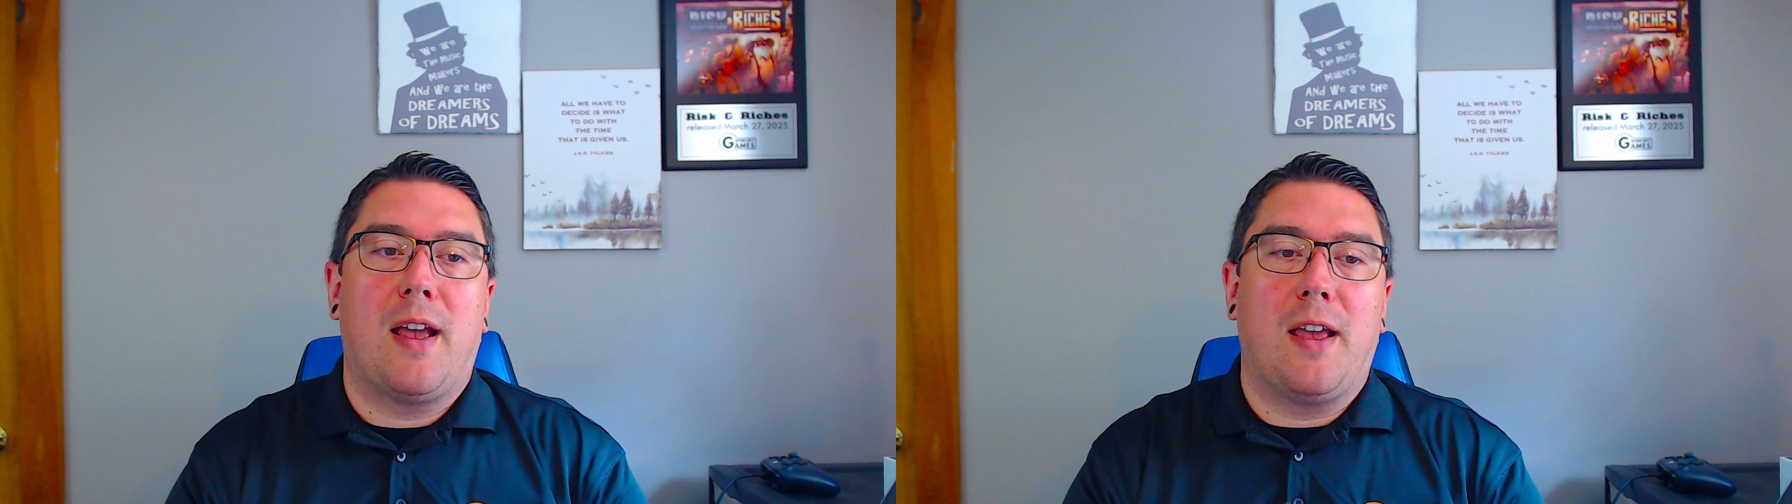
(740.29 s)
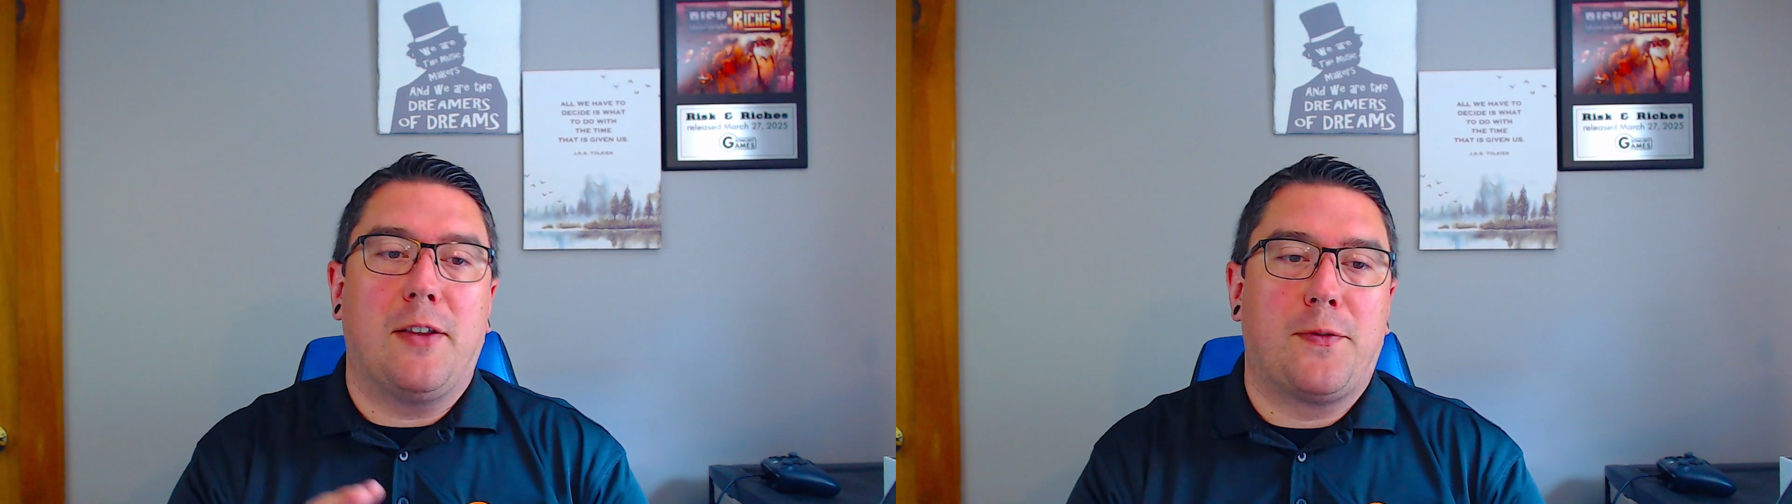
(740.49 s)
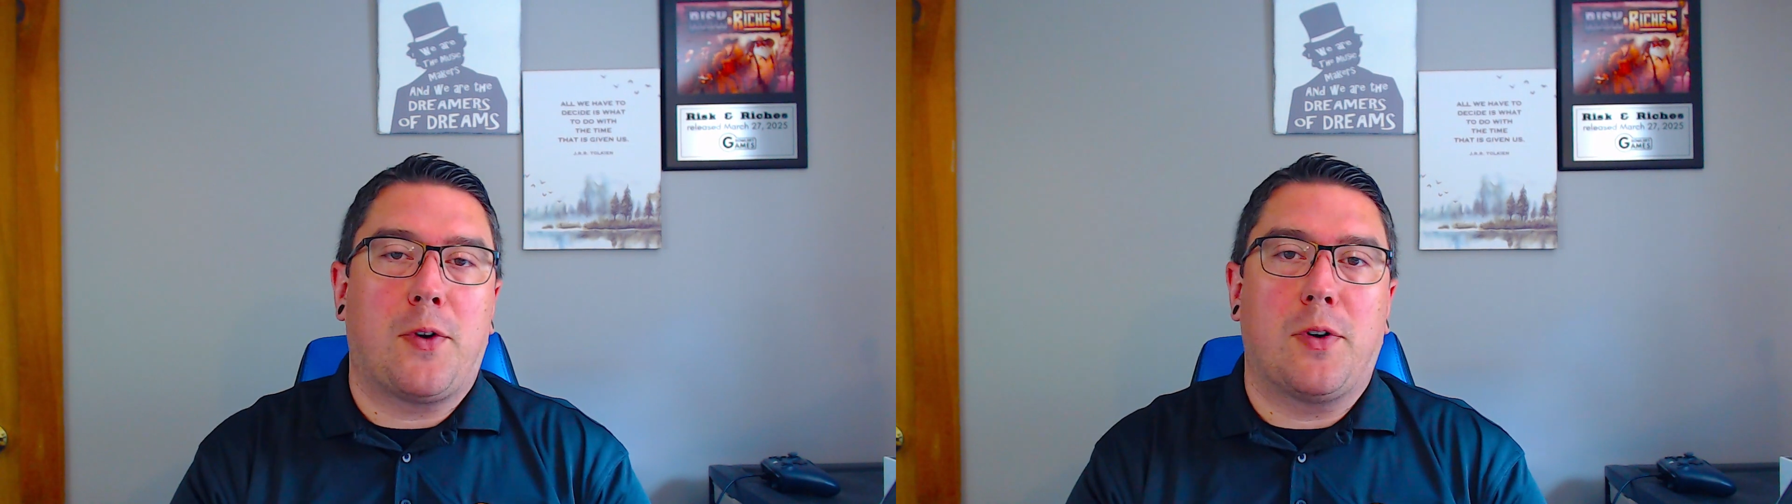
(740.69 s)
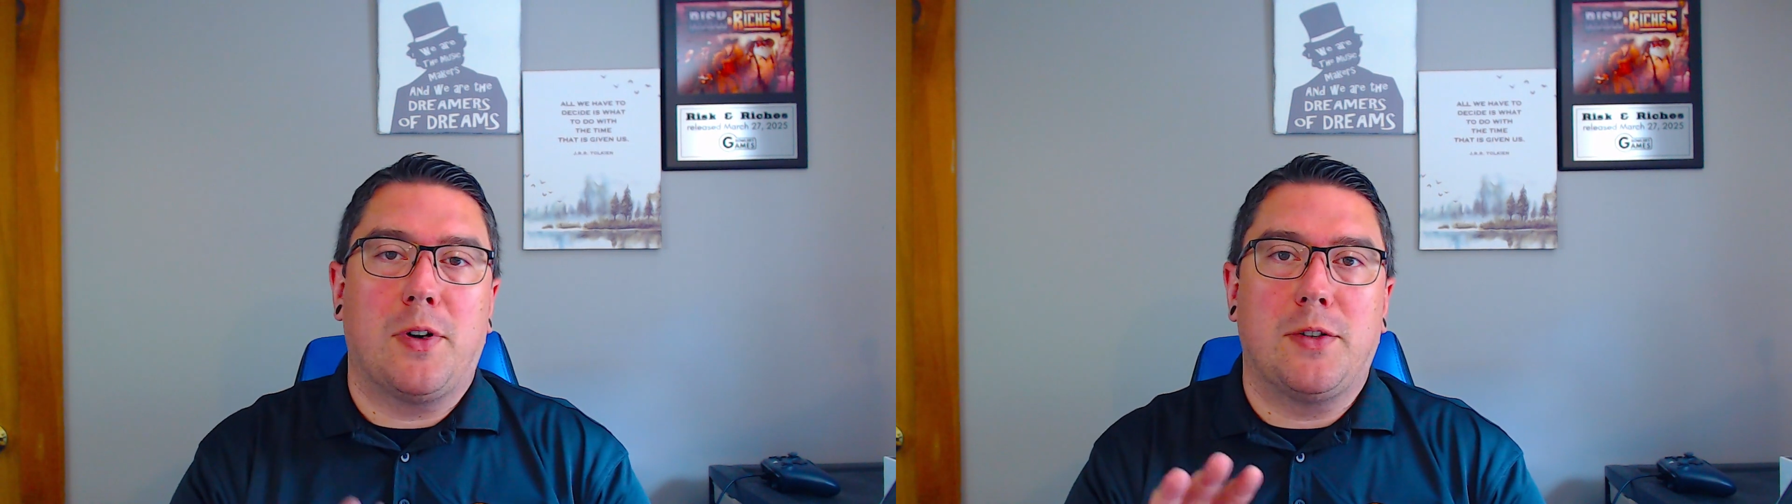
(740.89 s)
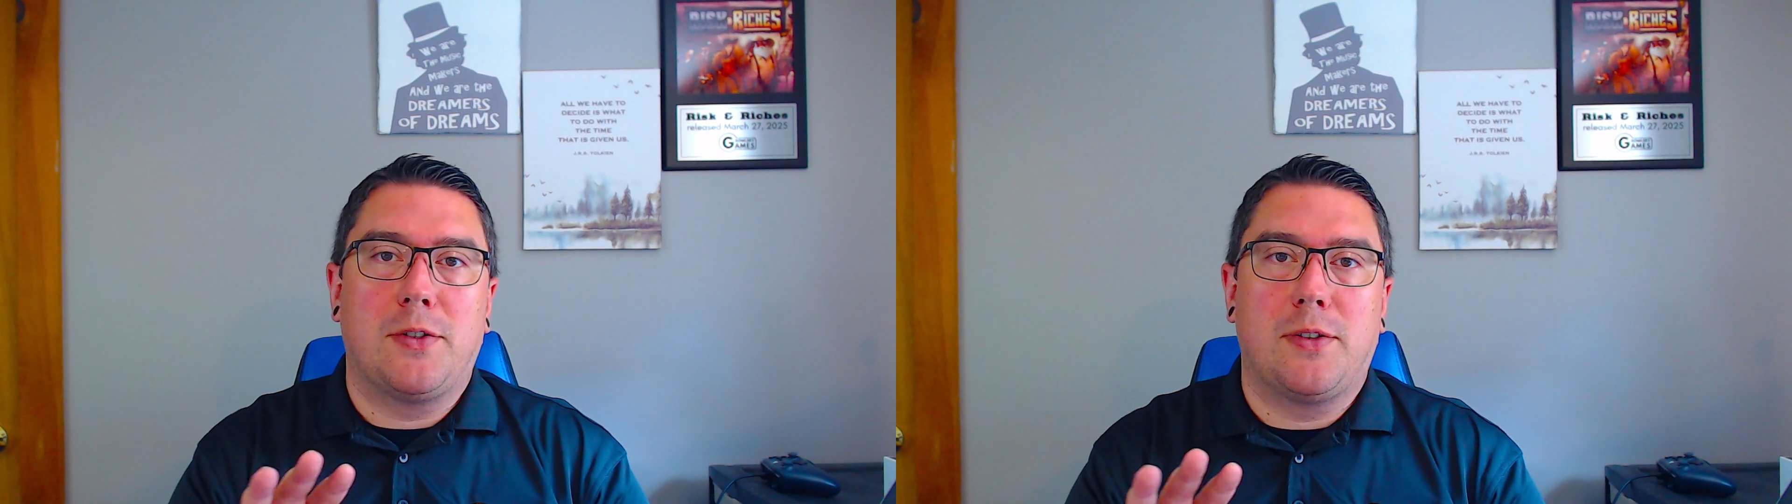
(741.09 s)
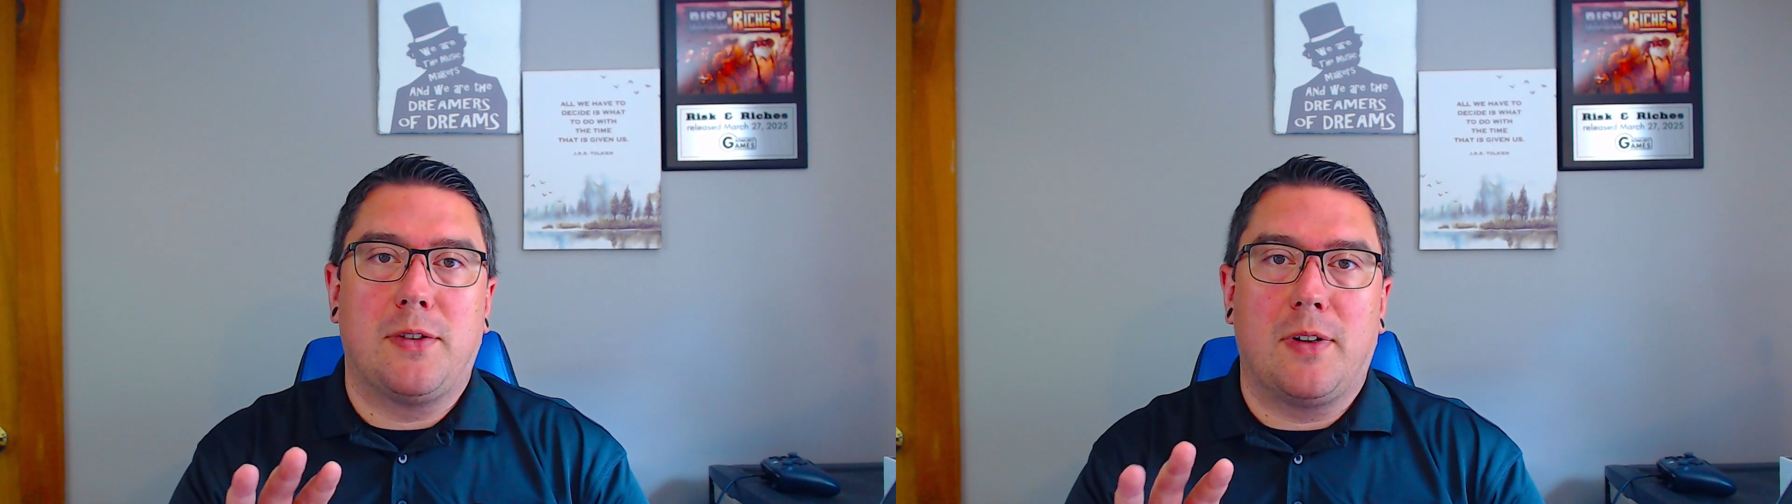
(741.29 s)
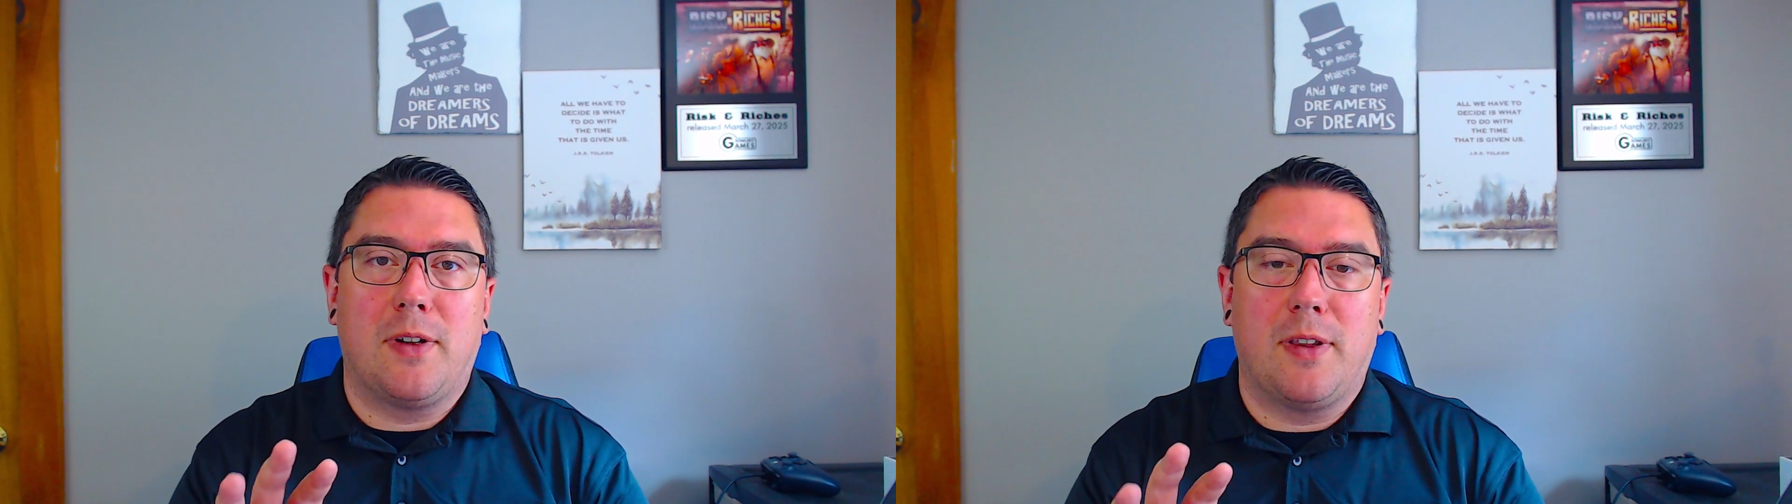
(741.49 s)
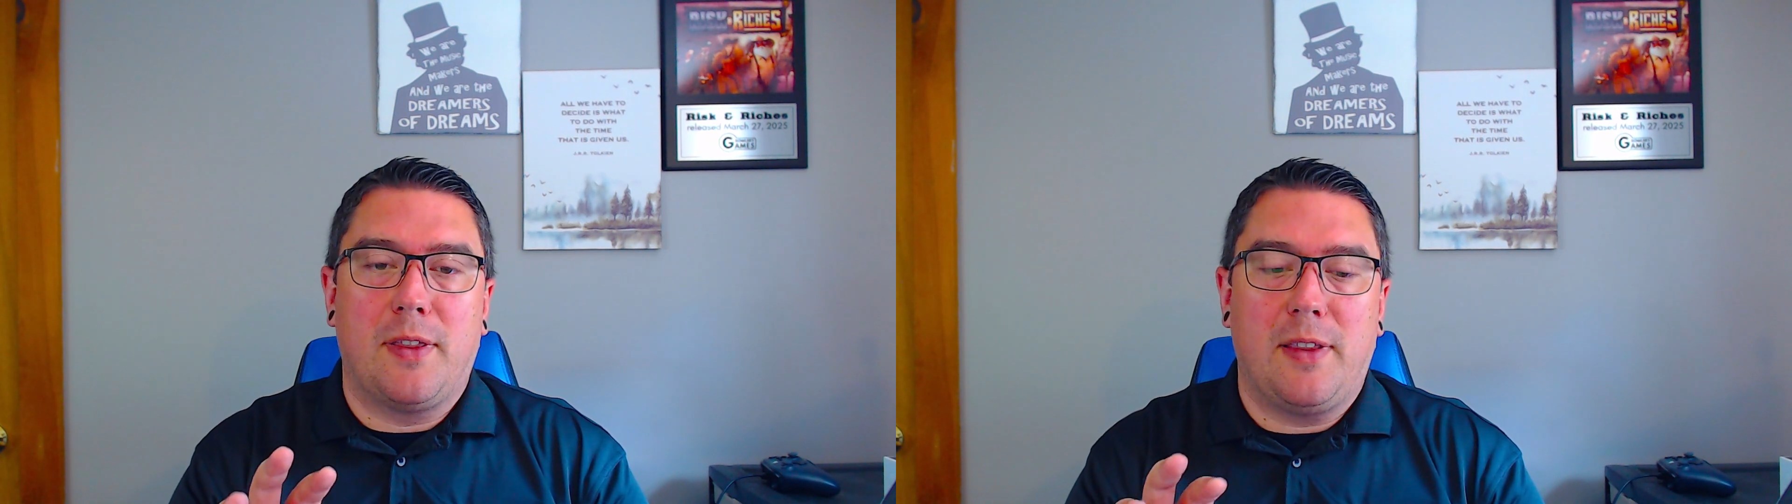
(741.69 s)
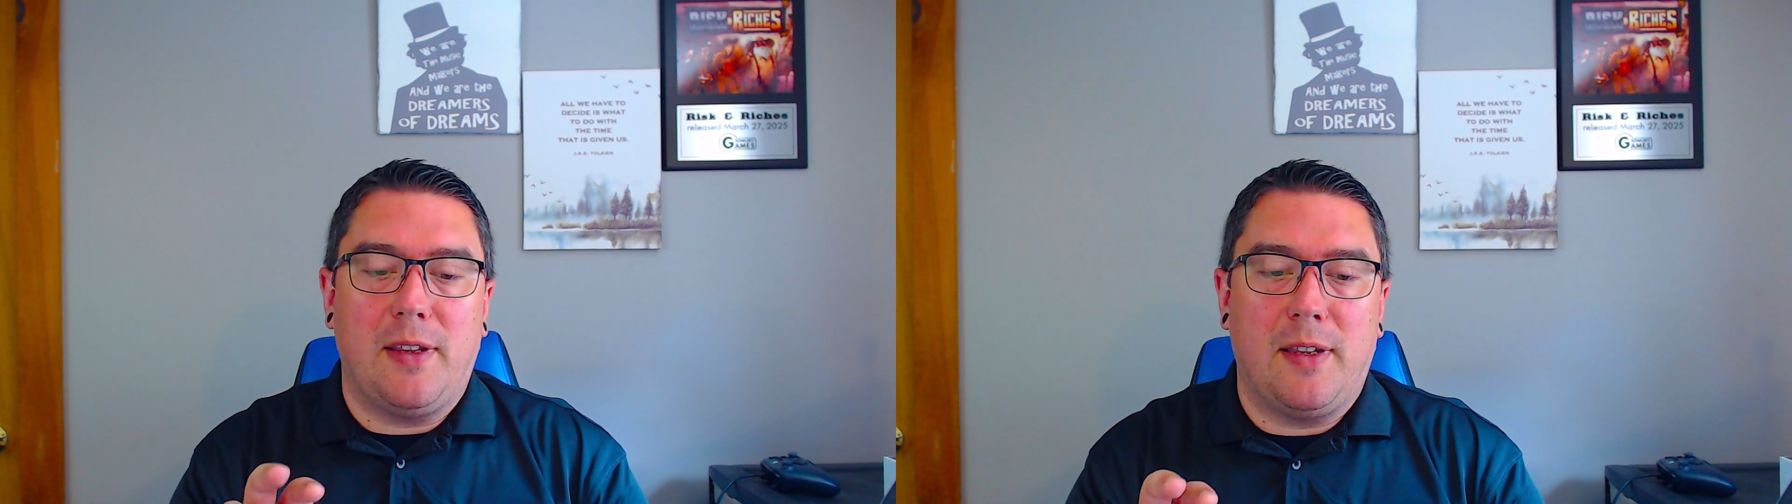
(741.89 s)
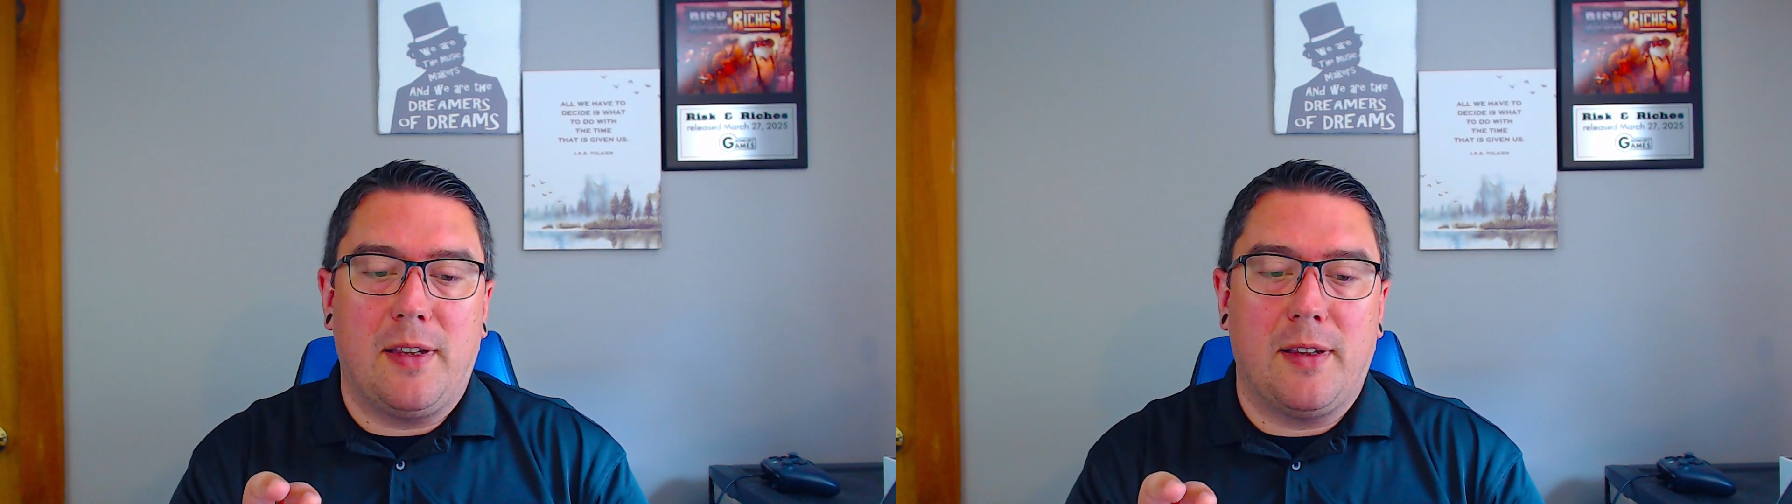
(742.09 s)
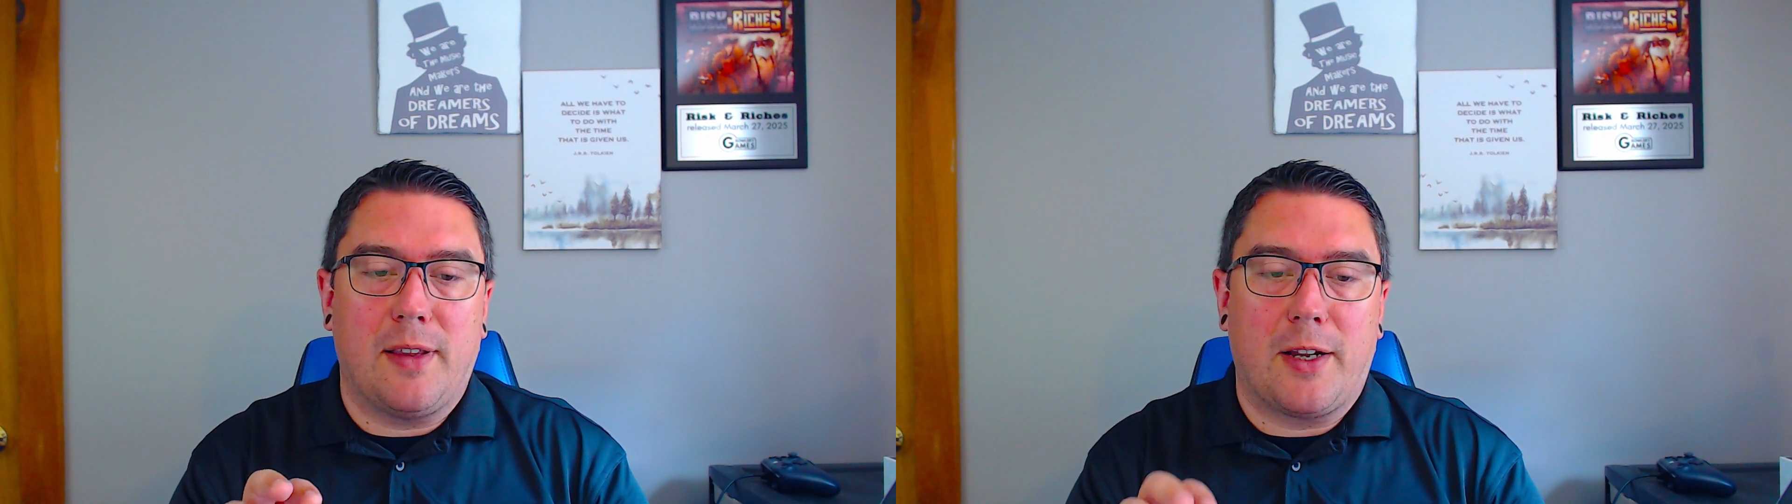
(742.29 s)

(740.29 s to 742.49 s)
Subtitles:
As far as the